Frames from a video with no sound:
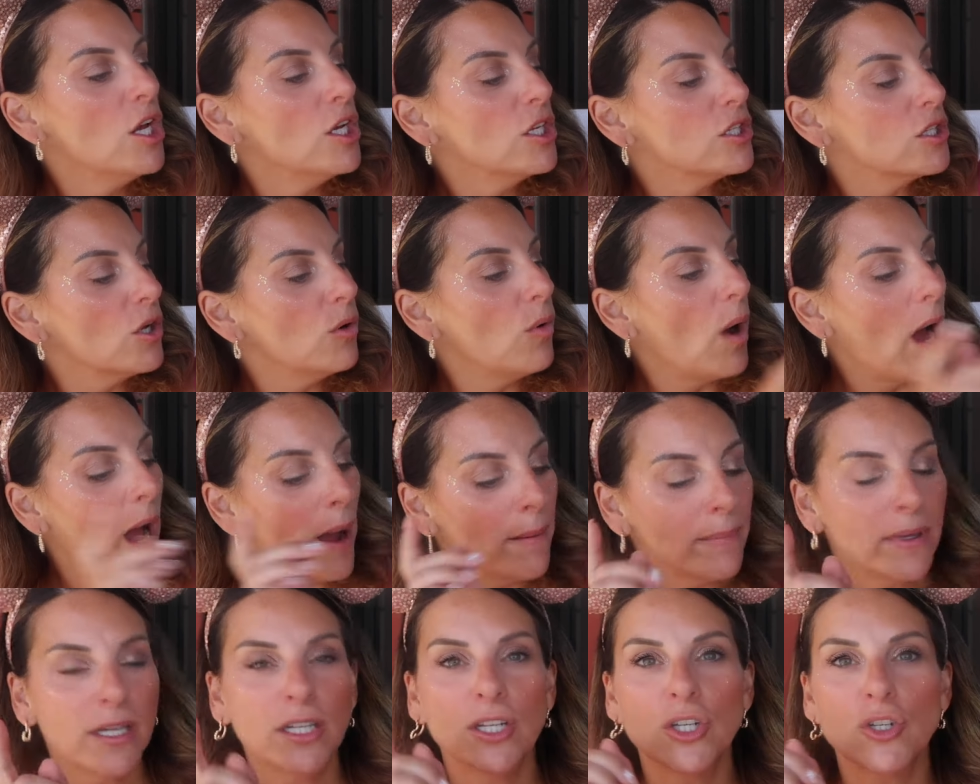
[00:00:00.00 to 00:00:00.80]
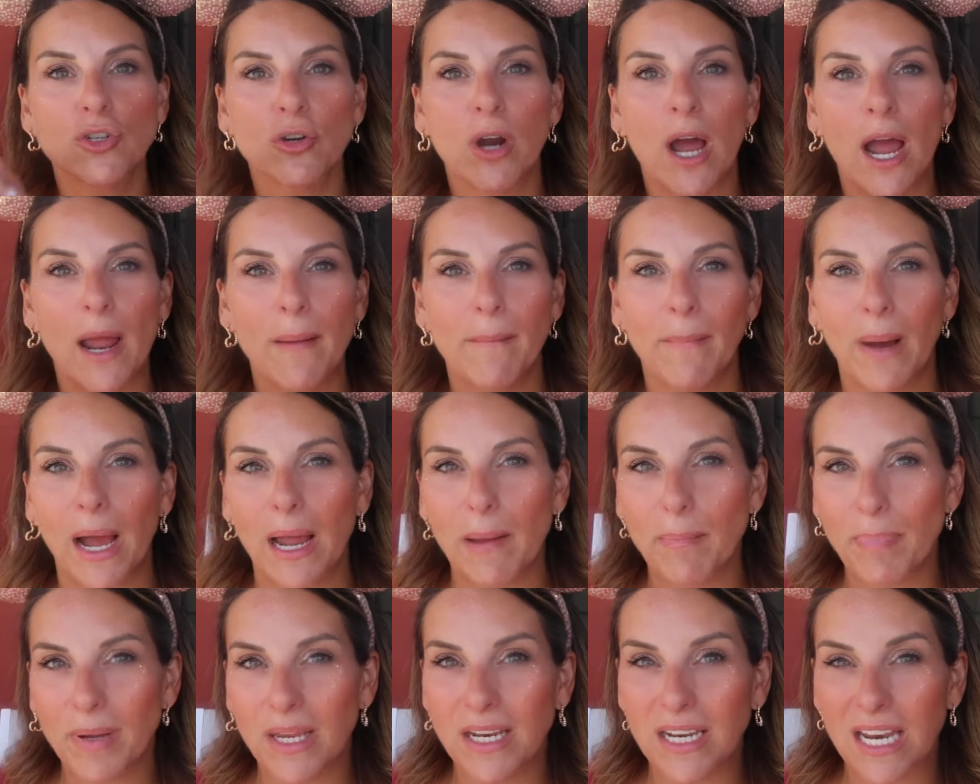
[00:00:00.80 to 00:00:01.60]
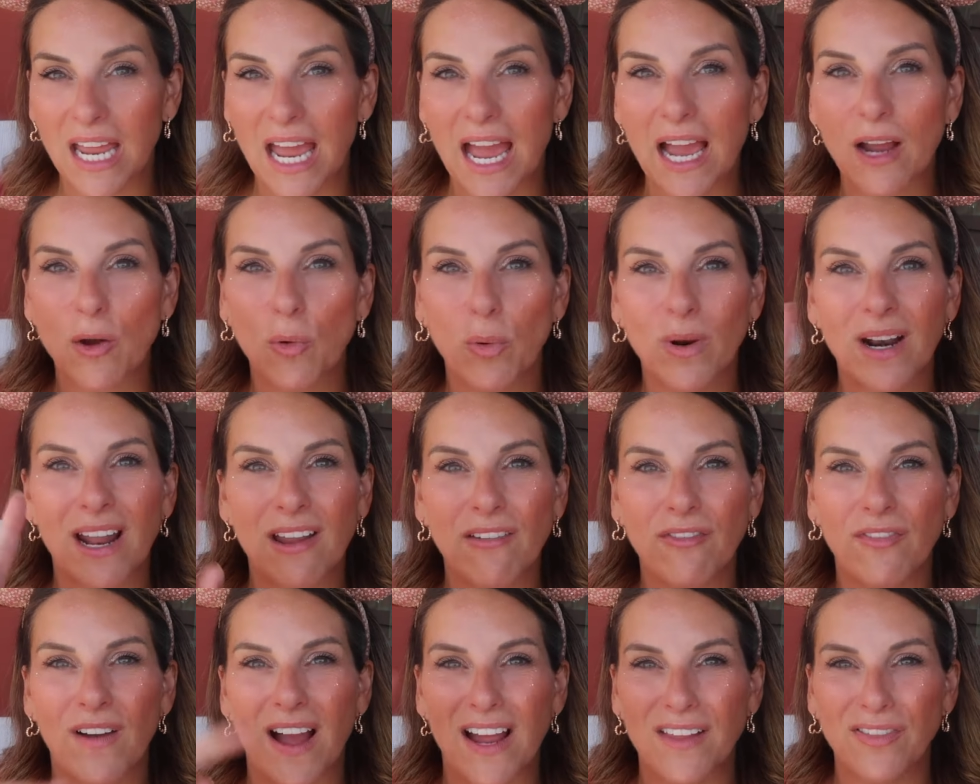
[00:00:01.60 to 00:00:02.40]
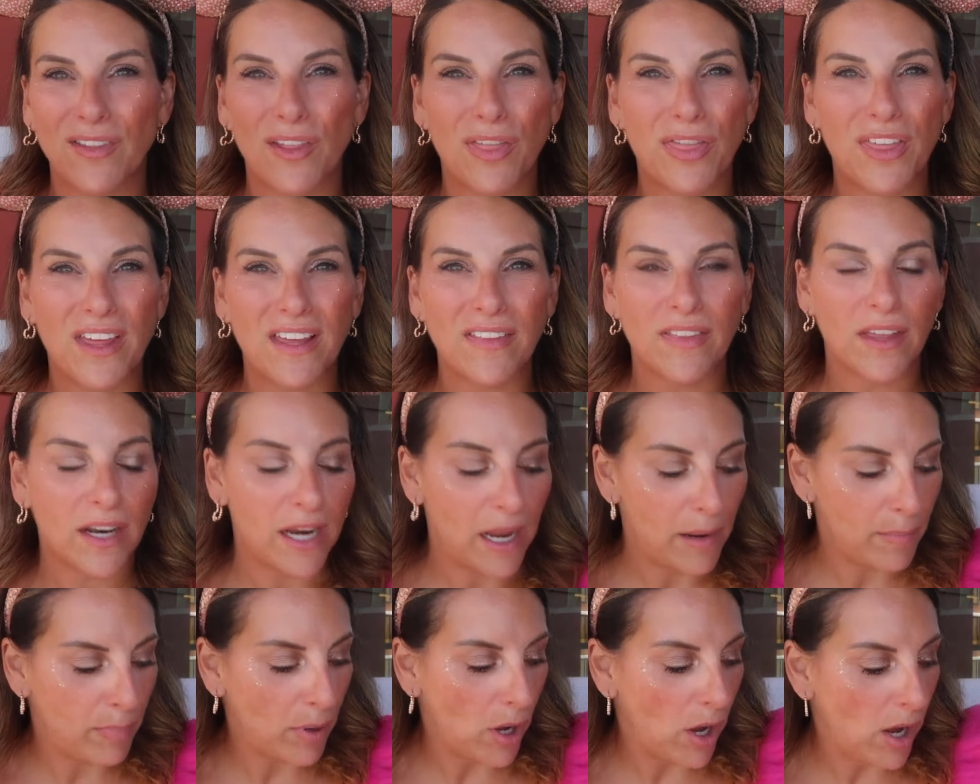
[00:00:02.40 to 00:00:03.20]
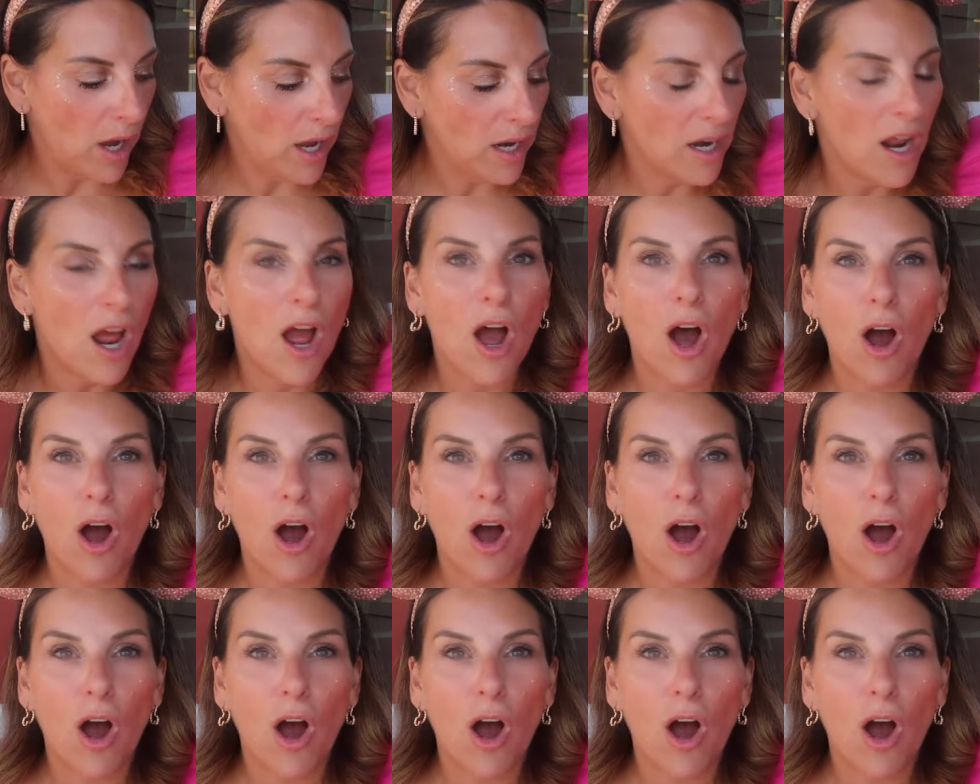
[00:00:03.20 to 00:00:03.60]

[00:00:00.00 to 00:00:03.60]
So I'm gonna try my pin hack when I find the thing that I bought.